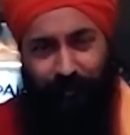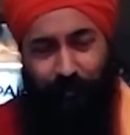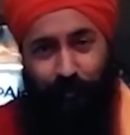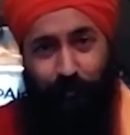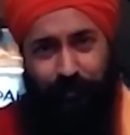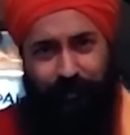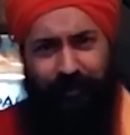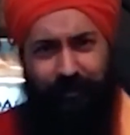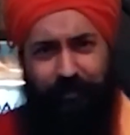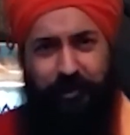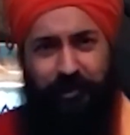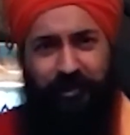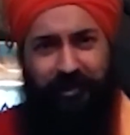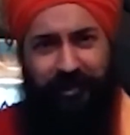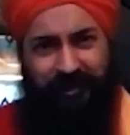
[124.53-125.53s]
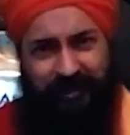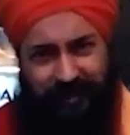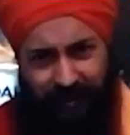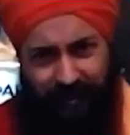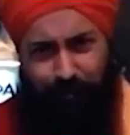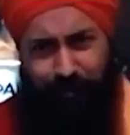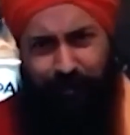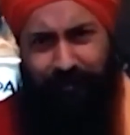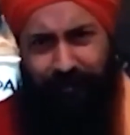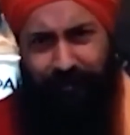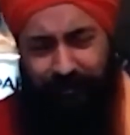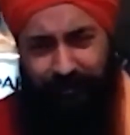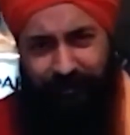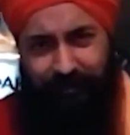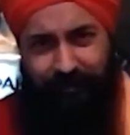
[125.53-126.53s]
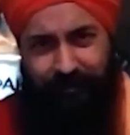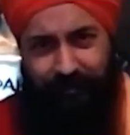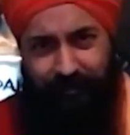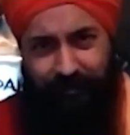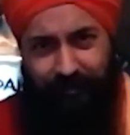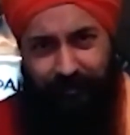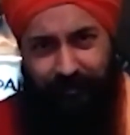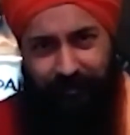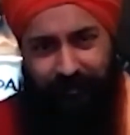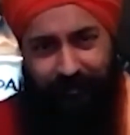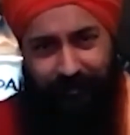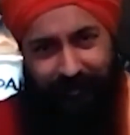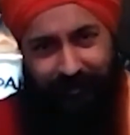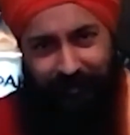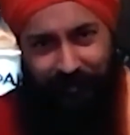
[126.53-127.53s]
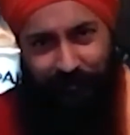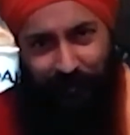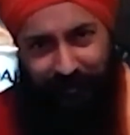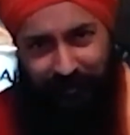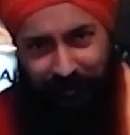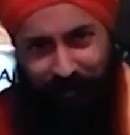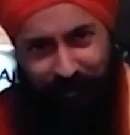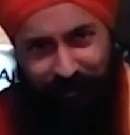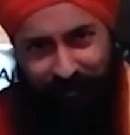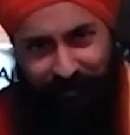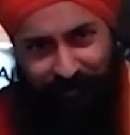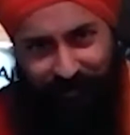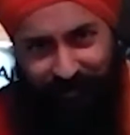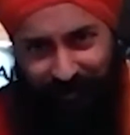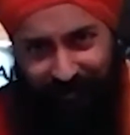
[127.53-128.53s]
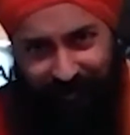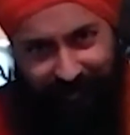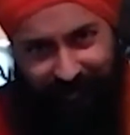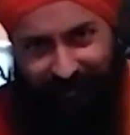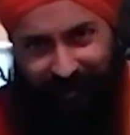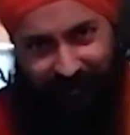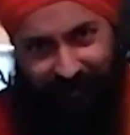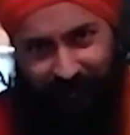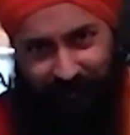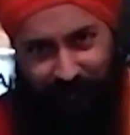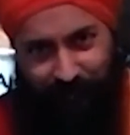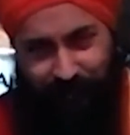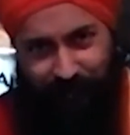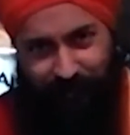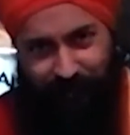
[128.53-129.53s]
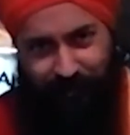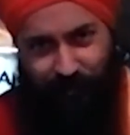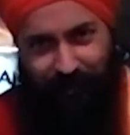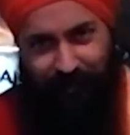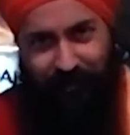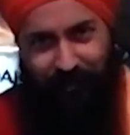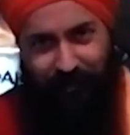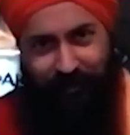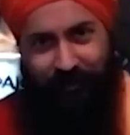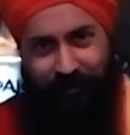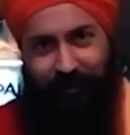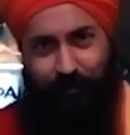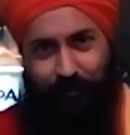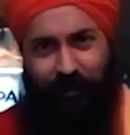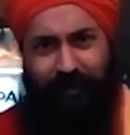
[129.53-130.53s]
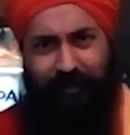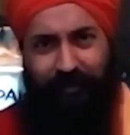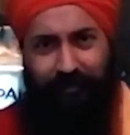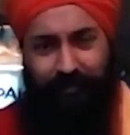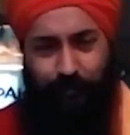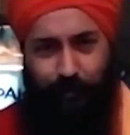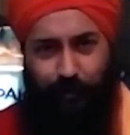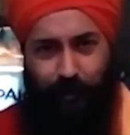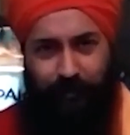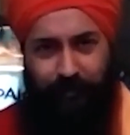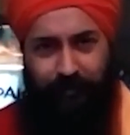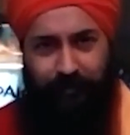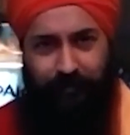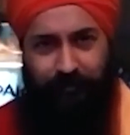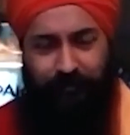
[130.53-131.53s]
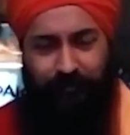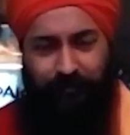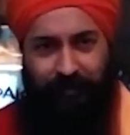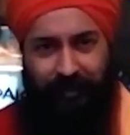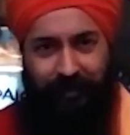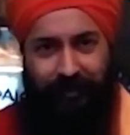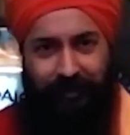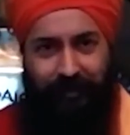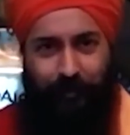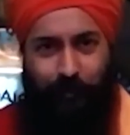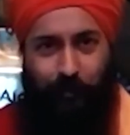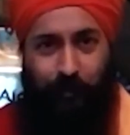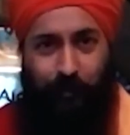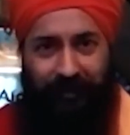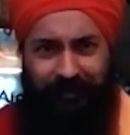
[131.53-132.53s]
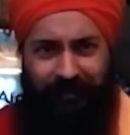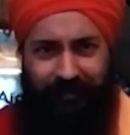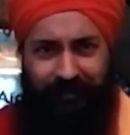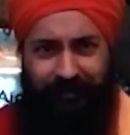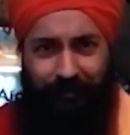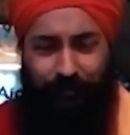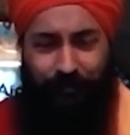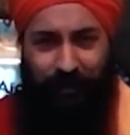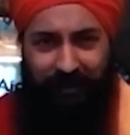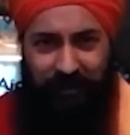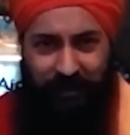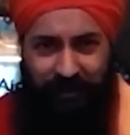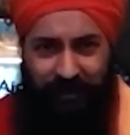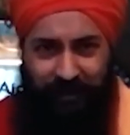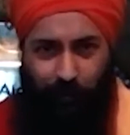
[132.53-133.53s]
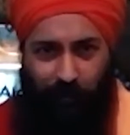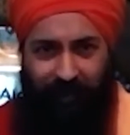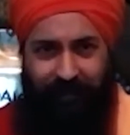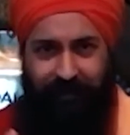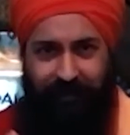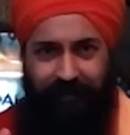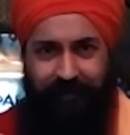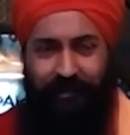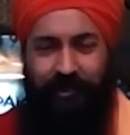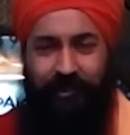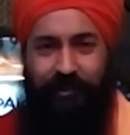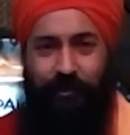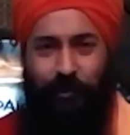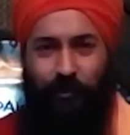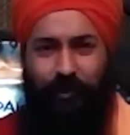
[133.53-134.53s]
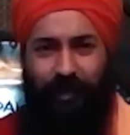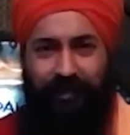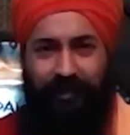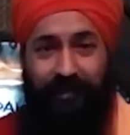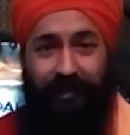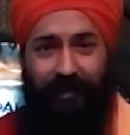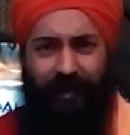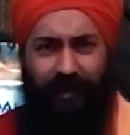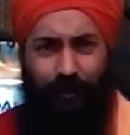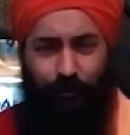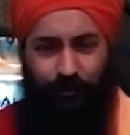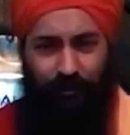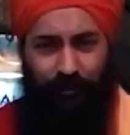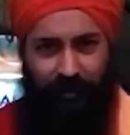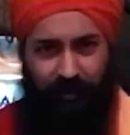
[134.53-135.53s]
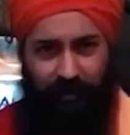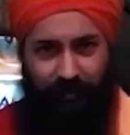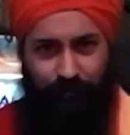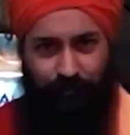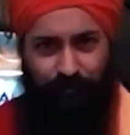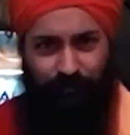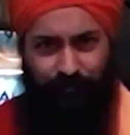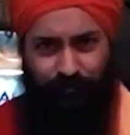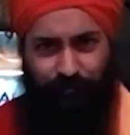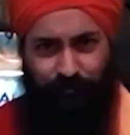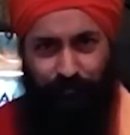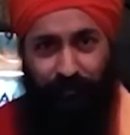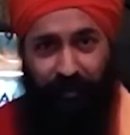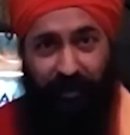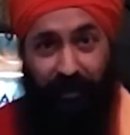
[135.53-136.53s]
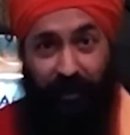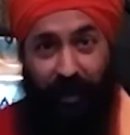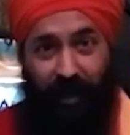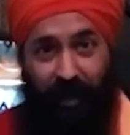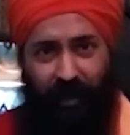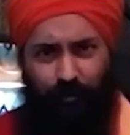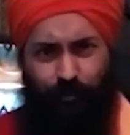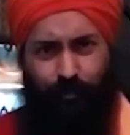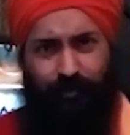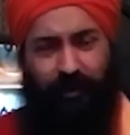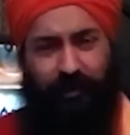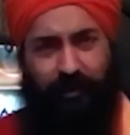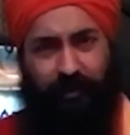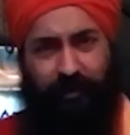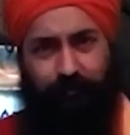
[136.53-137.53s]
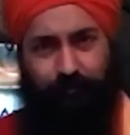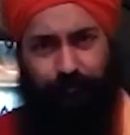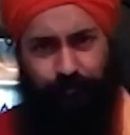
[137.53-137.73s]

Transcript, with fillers: You think she's asleep? And that's when she's stuck. This when she's not awakened. But when she's awakened, she's known as Kala Kundalini. Kala Kundalini.